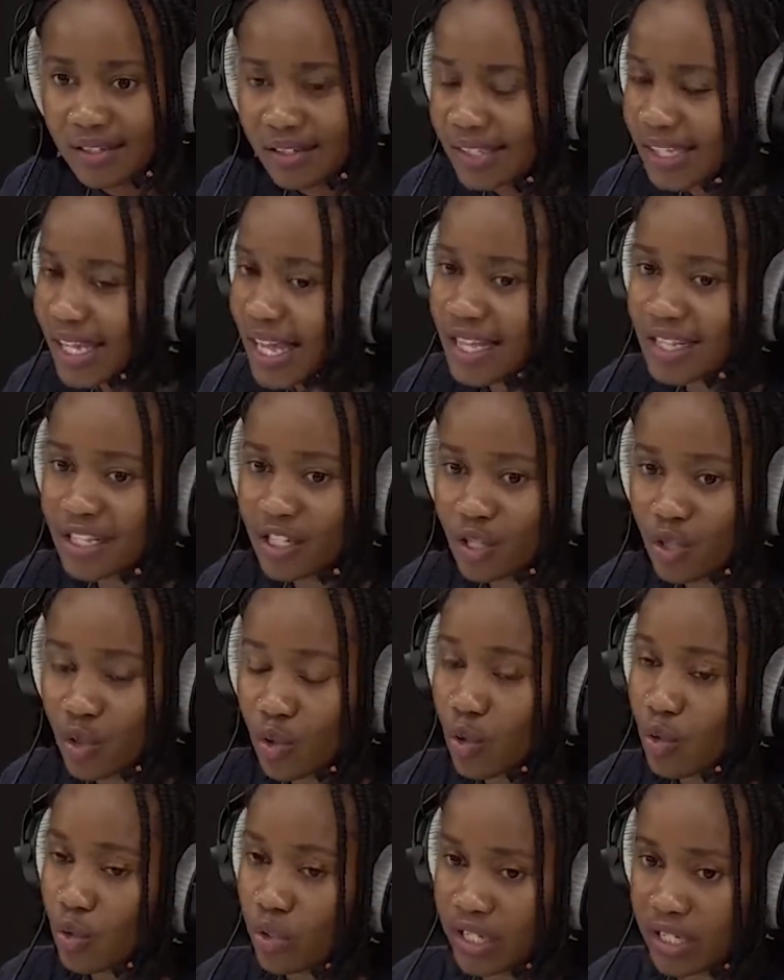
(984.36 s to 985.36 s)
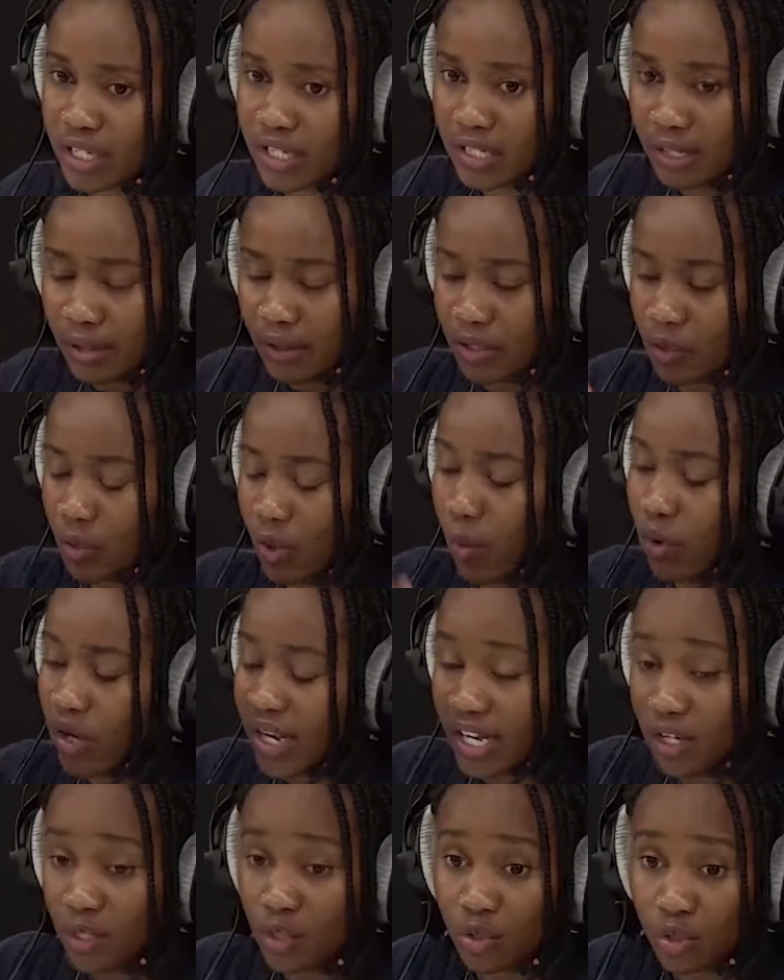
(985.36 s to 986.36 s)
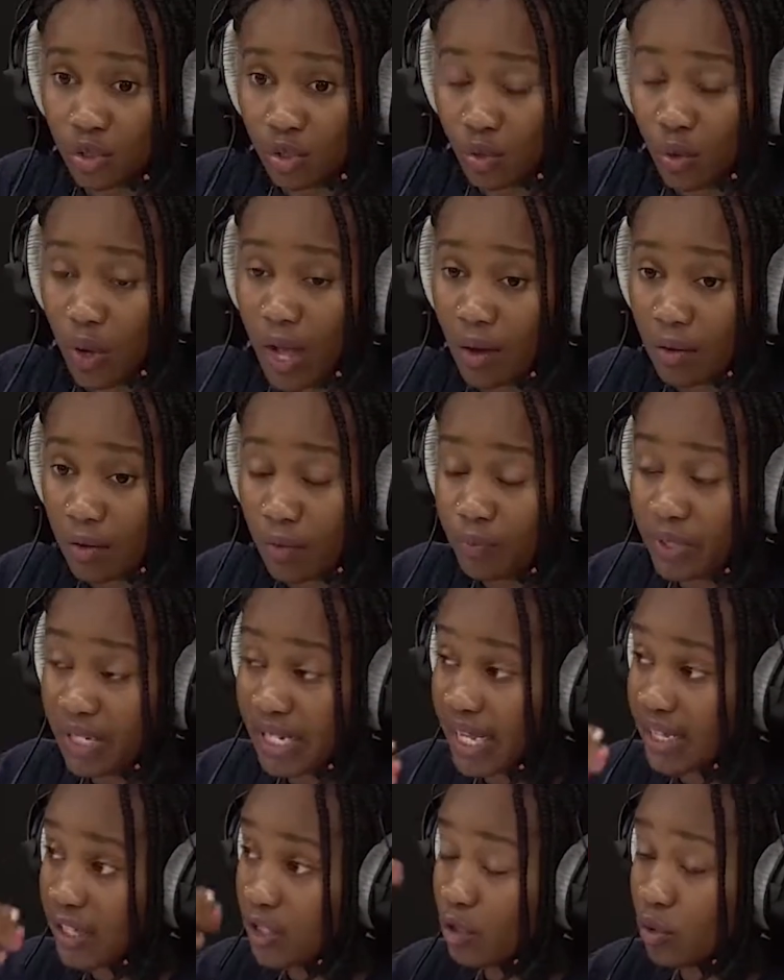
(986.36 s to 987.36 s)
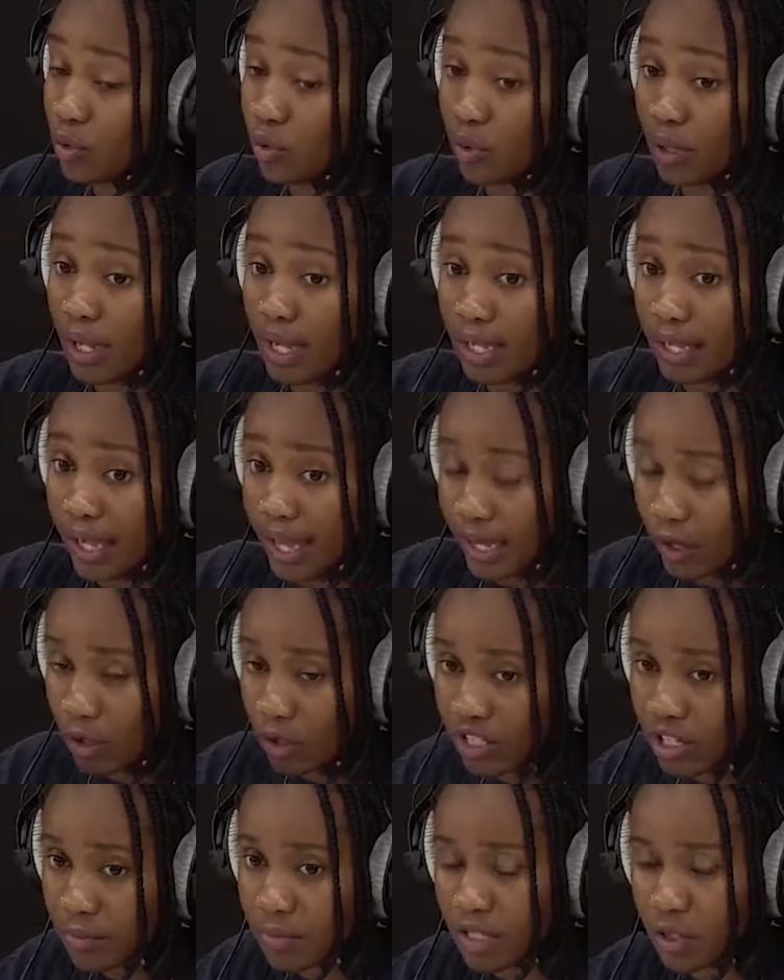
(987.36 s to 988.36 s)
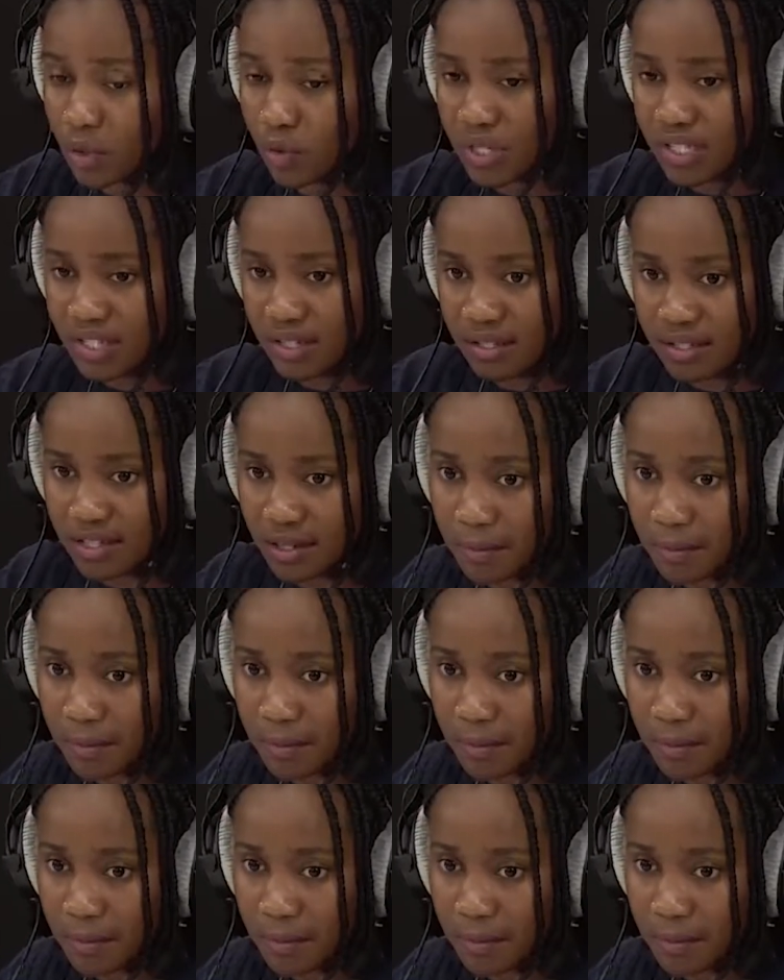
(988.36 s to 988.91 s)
Yeah. So what I used to do, mm-hmm. I would be like, you know, I got them into a system.